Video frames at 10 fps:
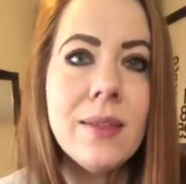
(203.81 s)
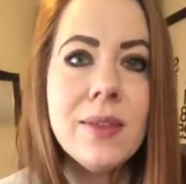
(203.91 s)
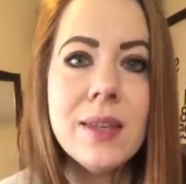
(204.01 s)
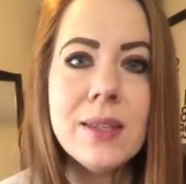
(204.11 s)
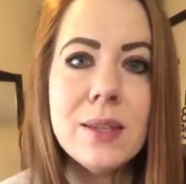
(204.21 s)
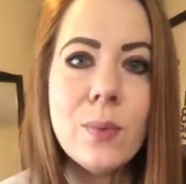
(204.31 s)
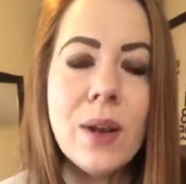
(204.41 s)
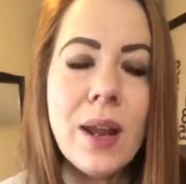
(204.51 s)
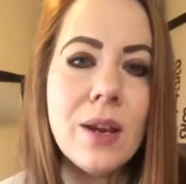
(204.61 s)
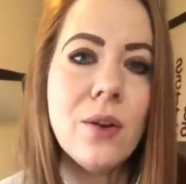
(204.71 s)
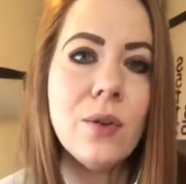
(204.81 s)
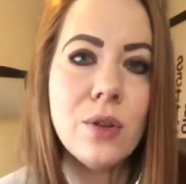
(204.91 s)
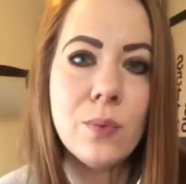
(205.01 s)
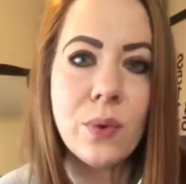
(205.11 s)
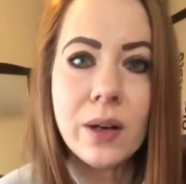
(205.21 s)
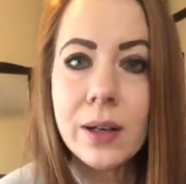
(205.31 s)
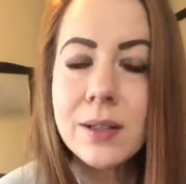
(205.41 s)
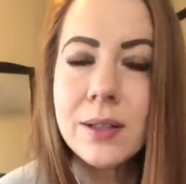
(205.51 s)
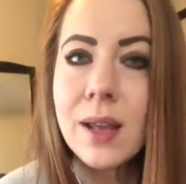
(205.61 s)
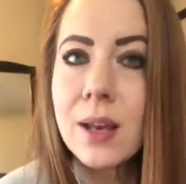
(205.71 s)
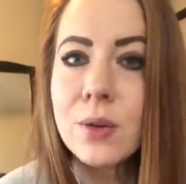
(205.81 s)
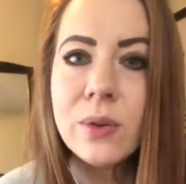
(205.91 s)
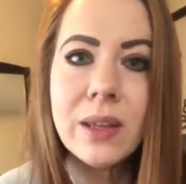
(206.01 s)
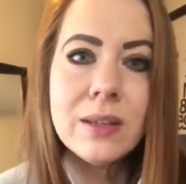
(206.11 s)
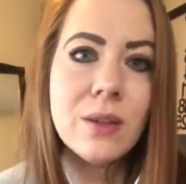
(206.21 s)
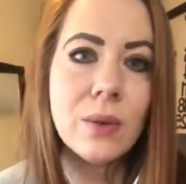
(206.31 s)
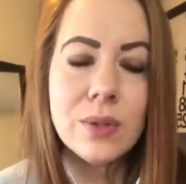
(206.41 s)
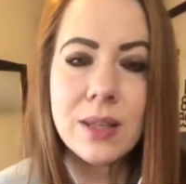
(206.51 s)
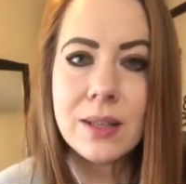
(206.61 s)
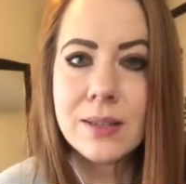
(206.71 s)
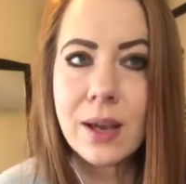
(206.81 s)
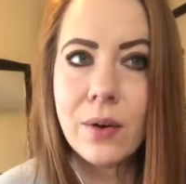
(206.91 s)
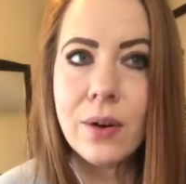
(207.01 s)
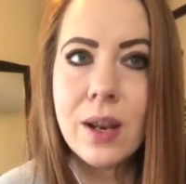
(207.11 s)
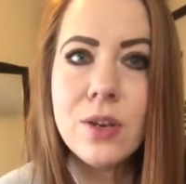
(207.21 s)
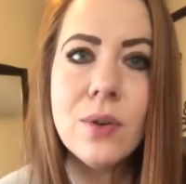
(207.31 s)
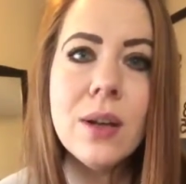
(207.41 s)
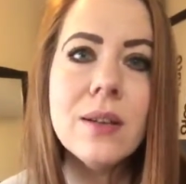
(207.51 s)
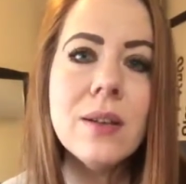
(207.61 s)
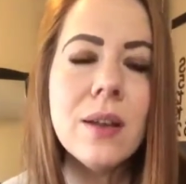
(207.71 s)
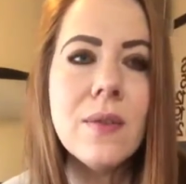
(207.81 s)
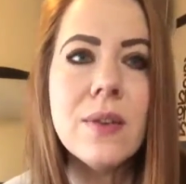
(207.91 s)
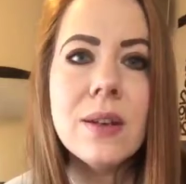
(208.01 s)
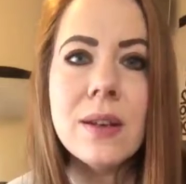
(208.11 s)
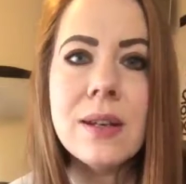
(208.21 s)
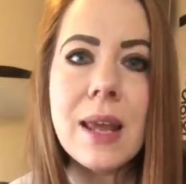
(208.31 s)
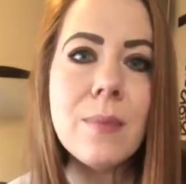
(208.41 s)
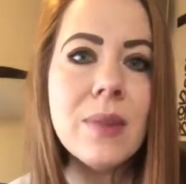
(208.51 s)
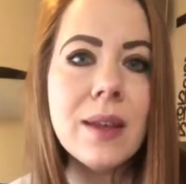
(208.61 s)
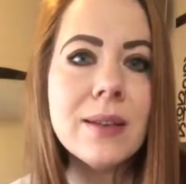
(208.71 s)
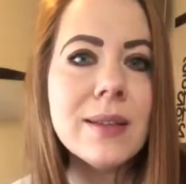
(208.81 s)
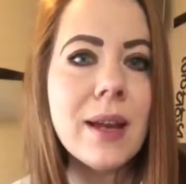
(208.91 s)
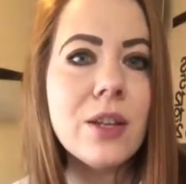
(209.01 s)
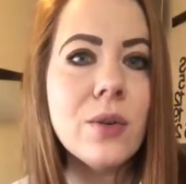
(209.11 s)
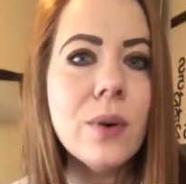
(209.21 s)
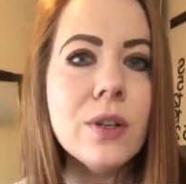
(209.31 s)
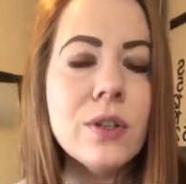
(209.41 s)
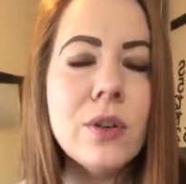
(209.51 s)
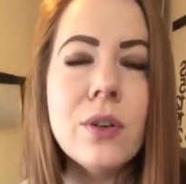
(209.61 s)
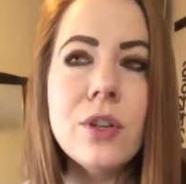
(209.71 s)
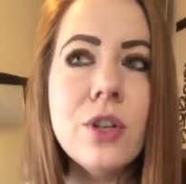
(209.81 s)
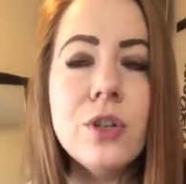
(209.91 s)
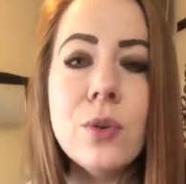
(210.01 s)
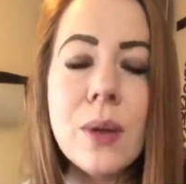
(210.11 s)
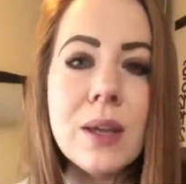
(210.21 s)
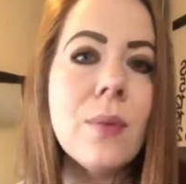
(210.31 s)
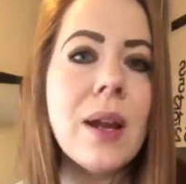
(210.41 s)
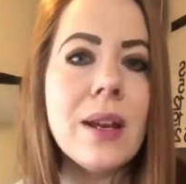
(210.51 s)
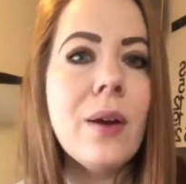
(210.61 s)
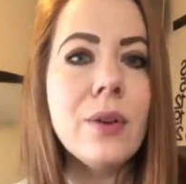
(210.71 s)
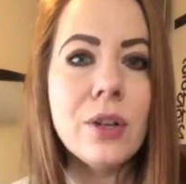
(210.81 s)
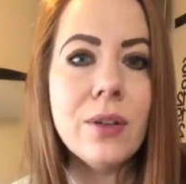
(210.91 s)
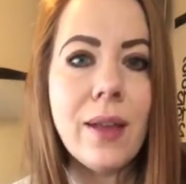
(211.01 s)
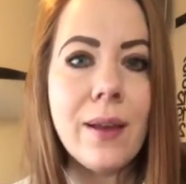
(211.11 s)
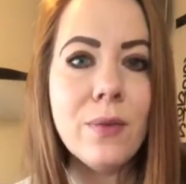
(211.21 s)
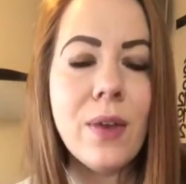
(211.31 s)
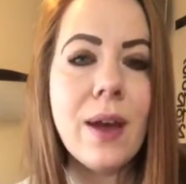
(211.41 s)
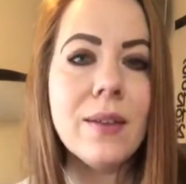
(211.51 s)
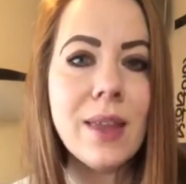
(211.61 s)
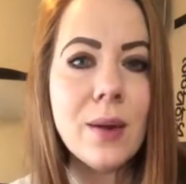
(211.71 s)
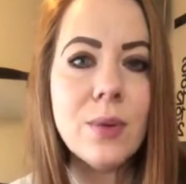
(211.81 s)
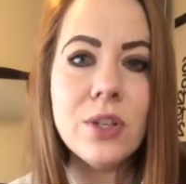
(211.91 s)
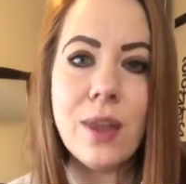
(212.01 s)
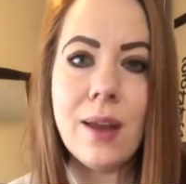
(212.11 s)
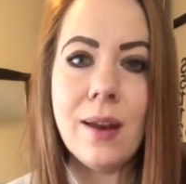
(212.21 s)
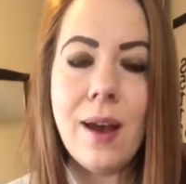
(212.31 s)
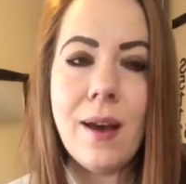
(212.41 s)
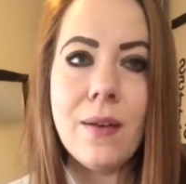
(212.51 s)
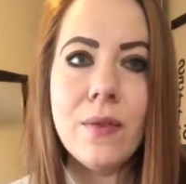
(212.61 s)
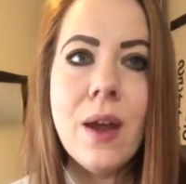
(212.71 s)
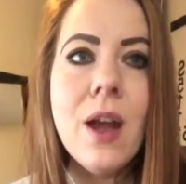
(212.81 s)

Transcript: This is what I know you want, and you list those things out. And you can even name things that you are doing right now in your life that they wish they could have.